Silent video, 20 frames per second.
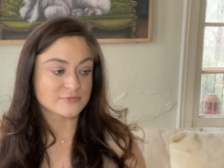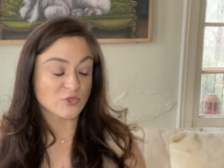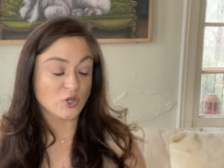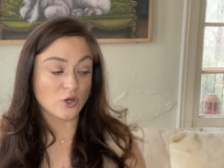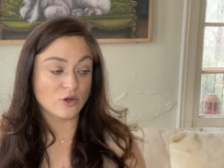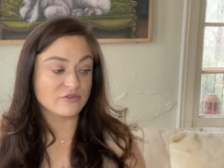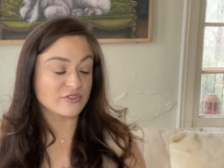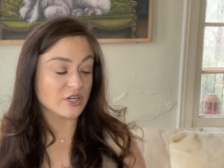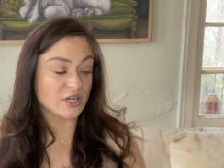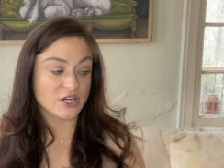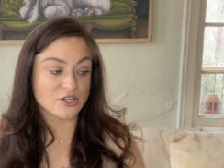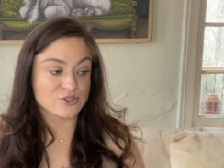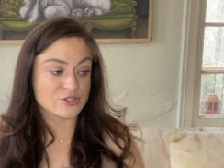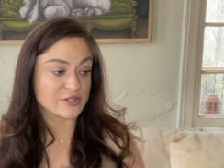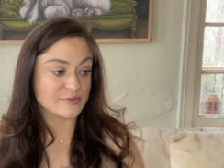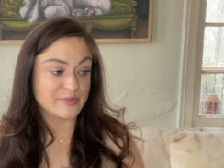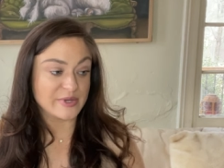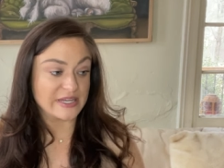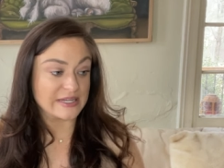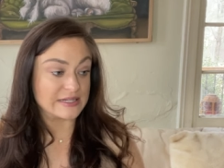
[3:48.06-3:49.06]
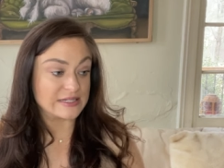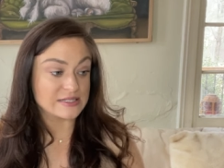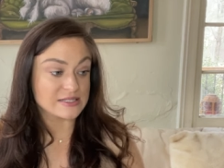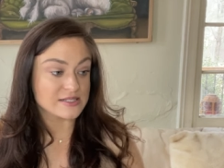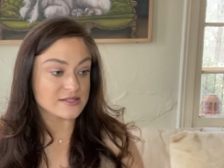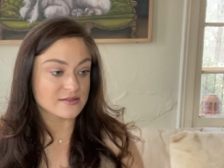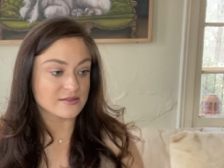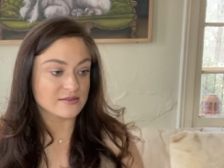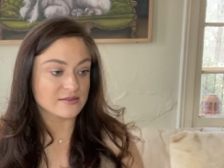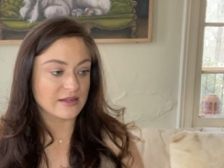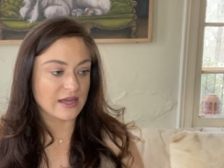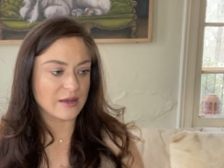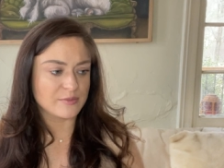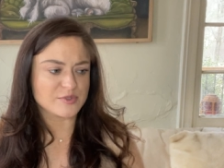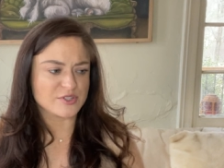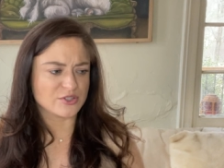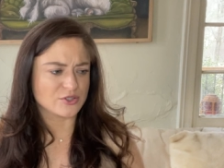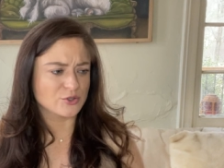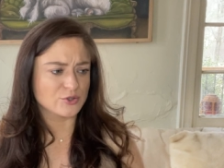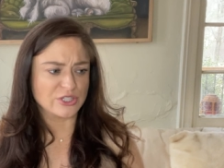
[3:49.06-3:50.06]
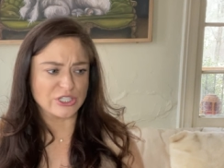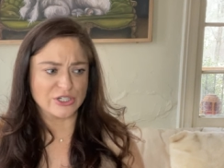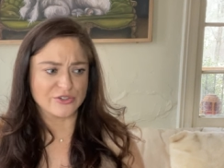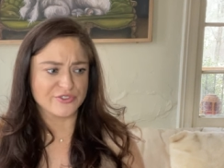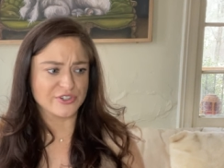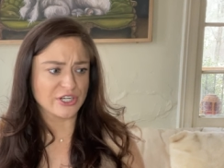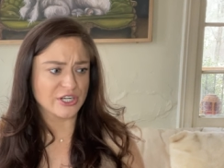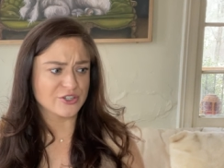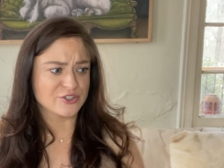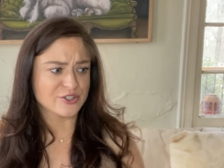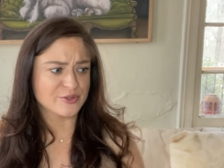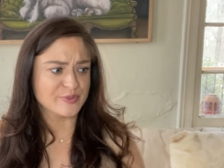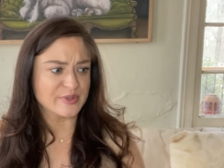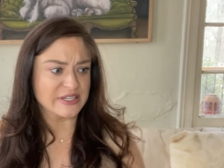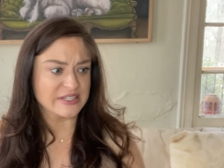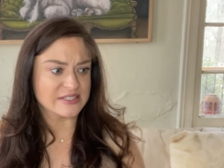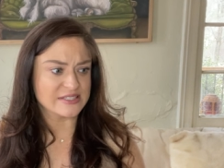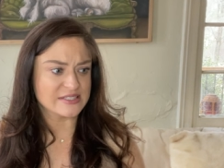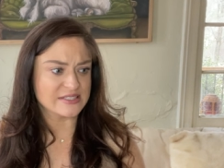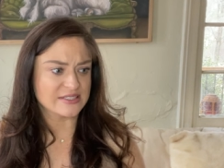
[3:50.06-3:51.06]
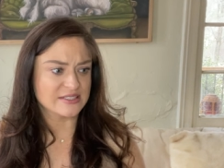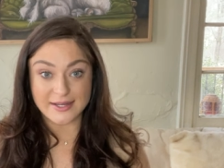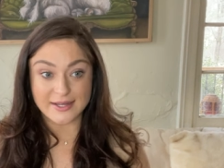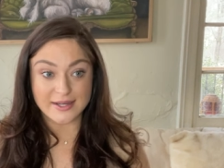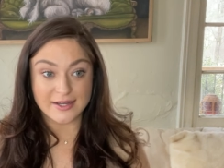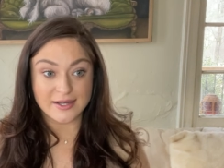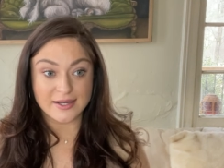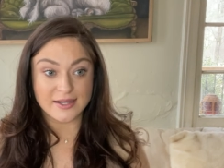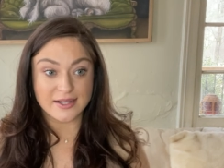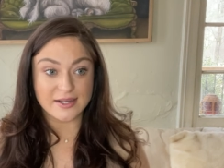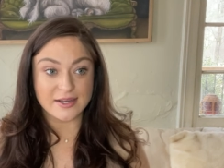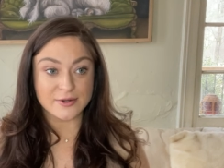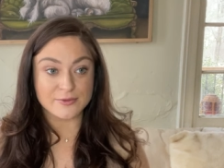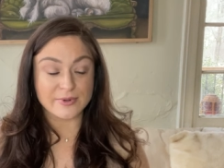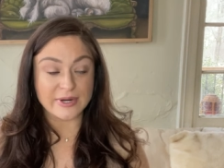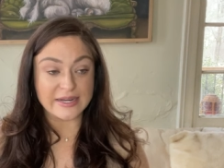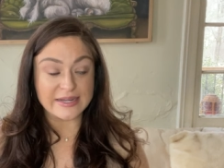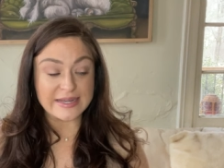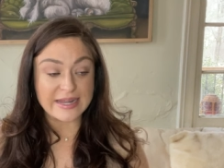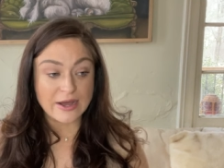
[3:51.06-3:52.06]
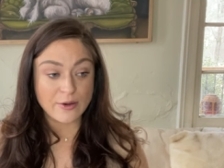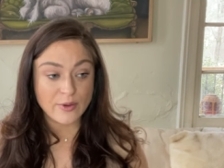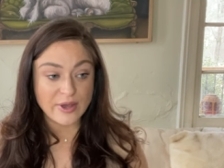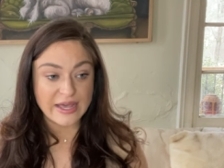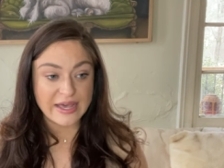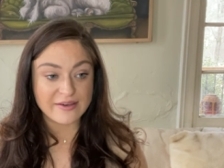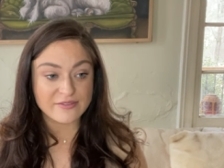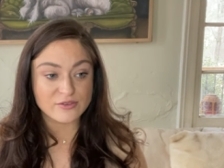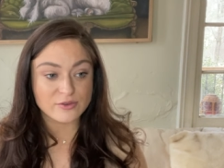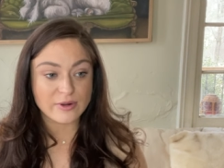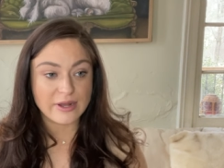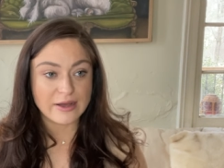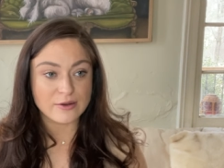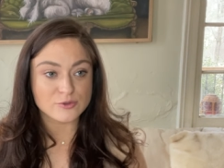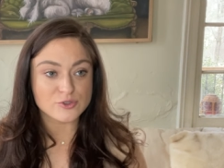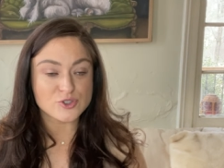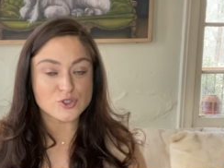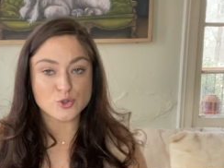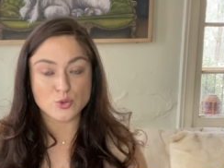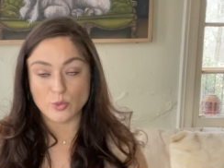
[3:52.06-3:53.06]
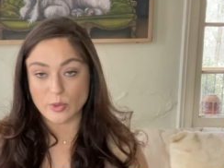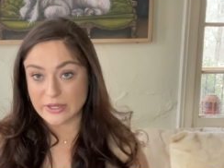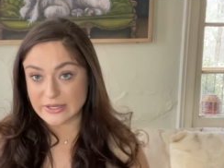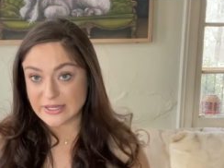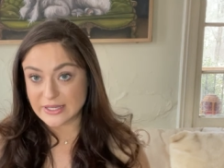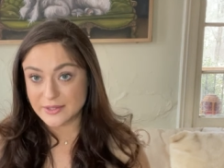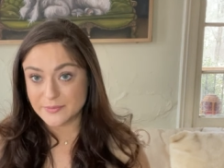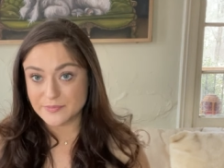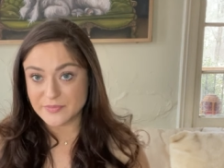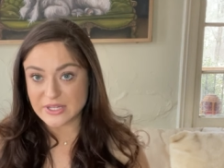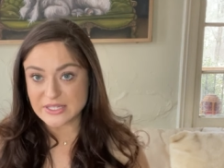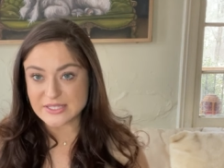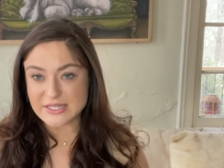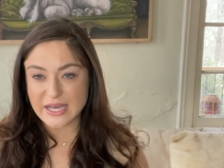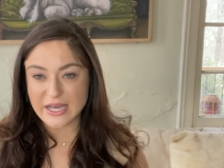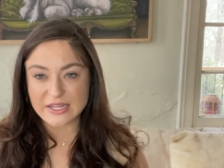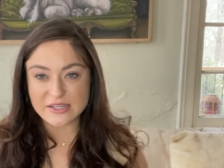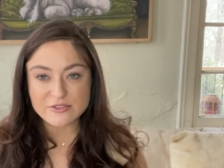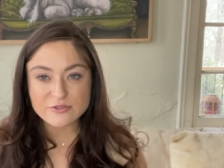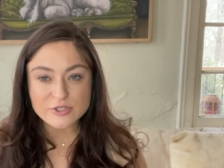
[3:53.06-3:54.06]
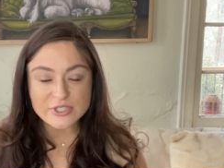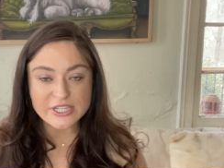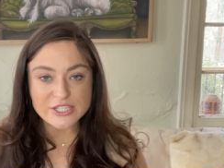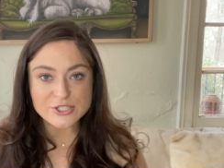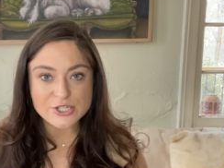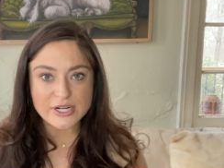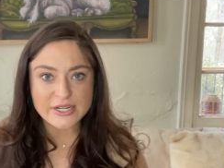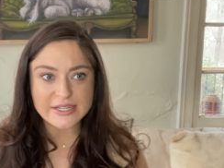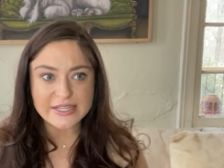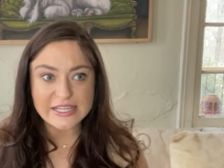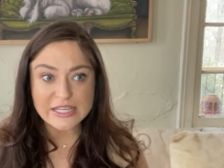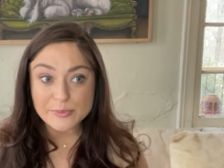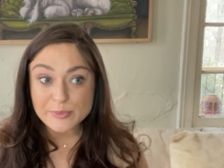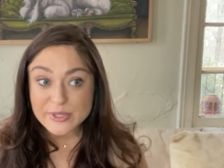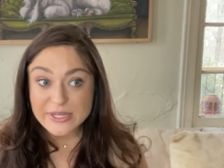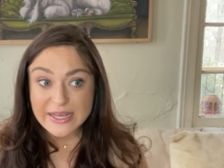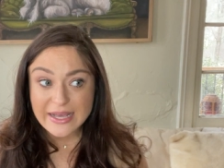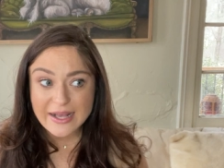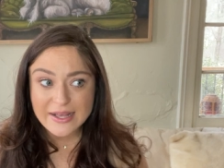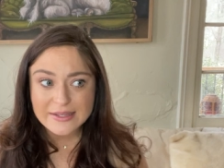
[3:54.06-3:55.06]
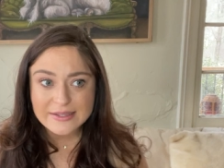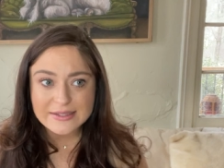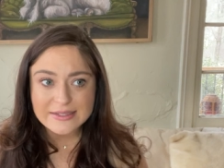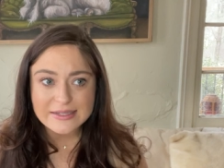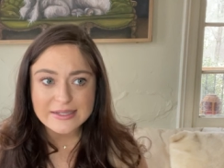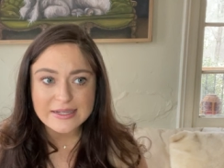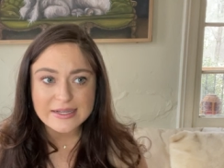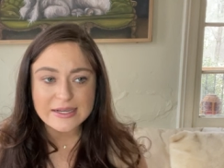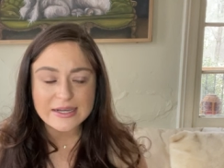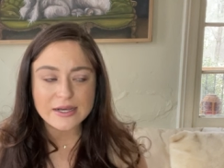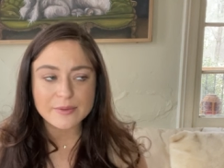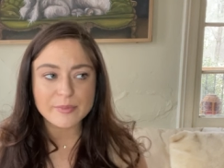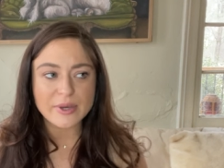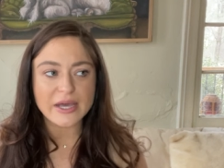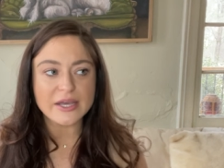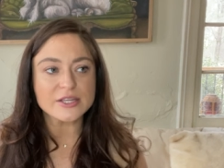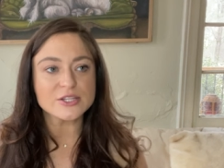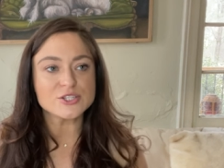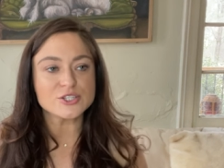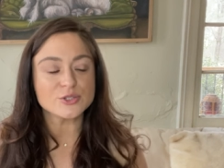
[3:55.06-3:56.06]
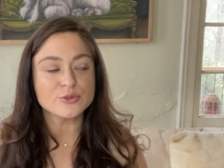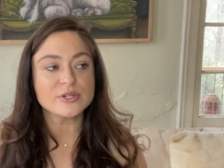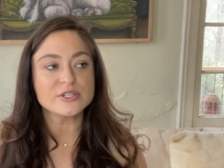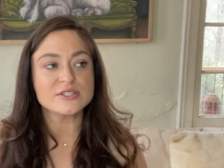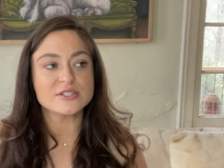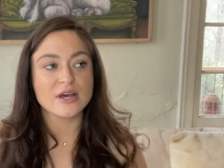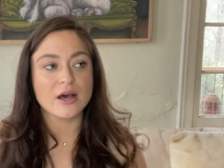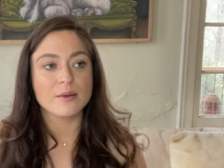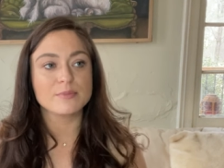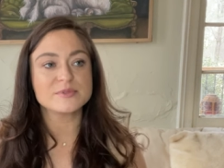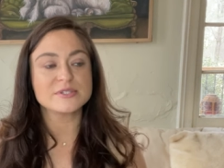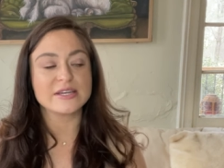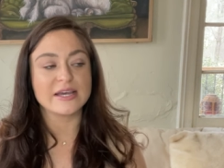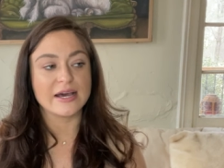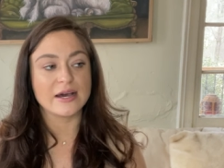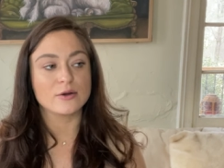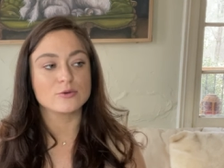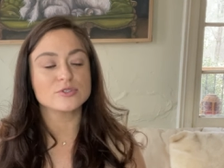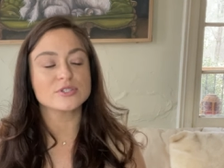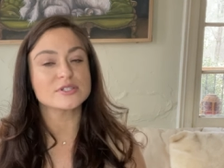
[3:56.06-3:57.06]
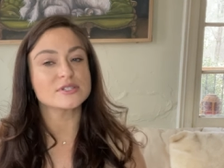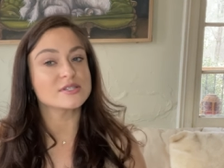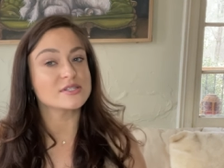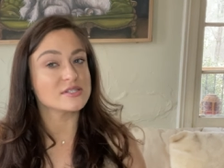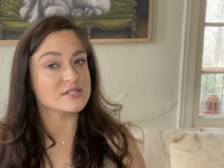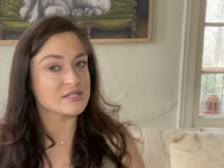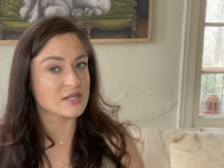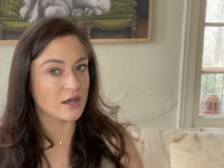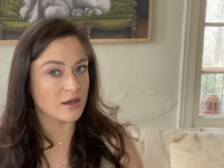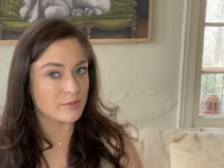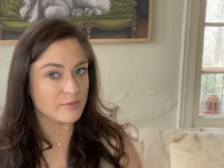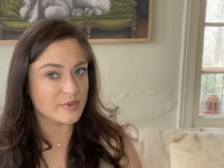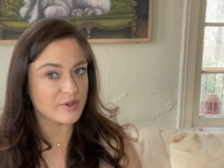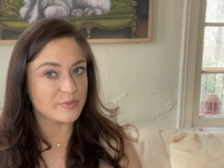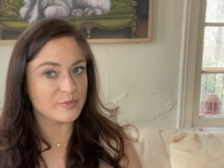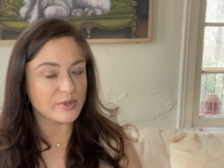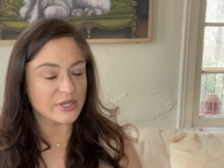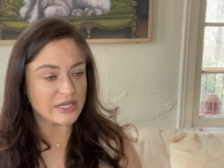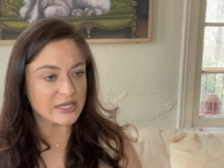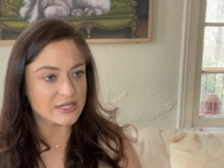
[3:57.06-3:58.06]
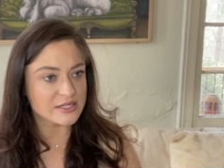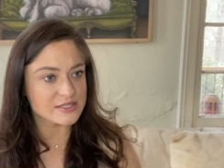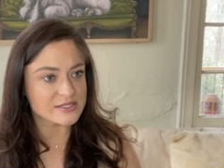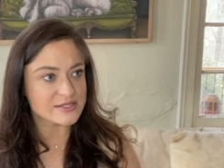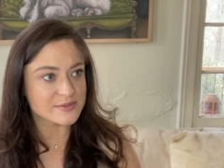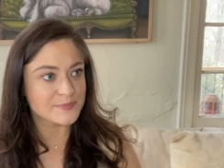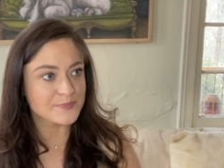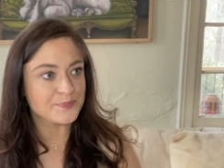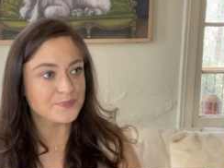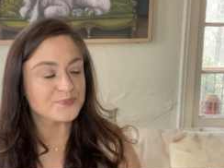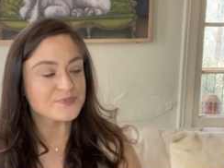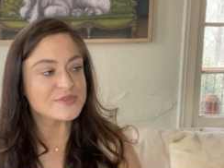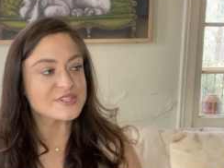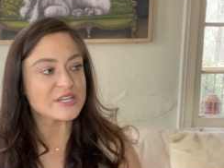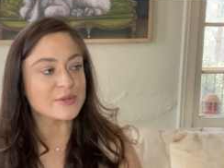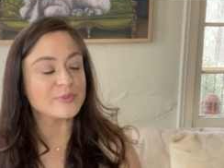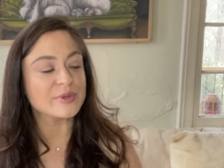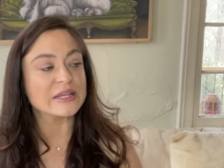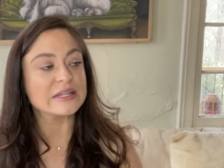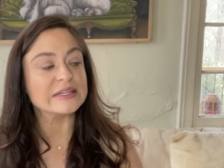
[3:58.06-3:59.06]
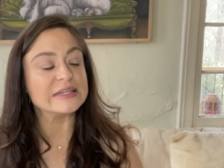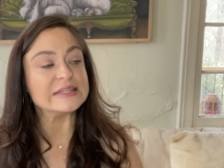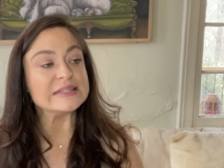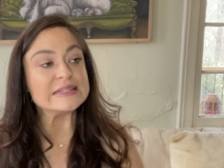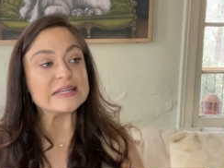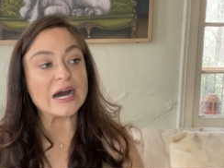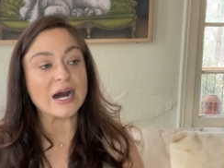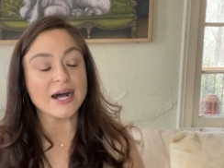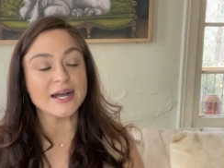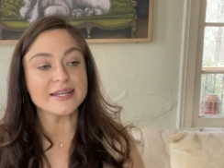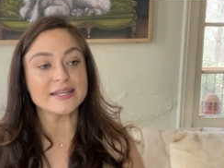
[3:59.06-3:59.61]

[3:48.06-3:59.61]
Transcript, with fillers: over one hundred pigs, absolutely over one hundred pigs. Uh, right now I have around twenty. That's kind of what I try to keep it at. Um, I do adopt out some pigs, typically not